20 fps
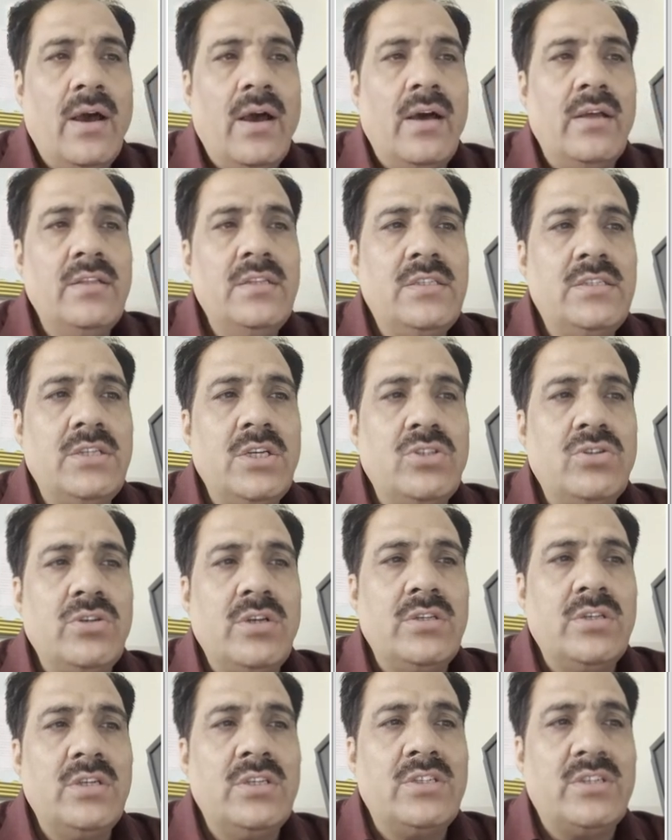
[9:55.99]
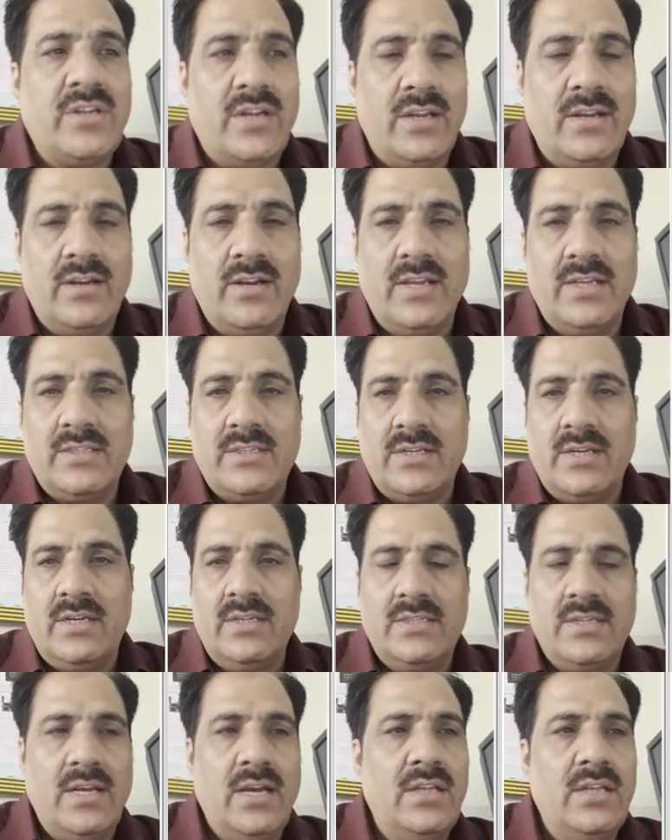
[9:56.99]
Unsaturated triglycerides.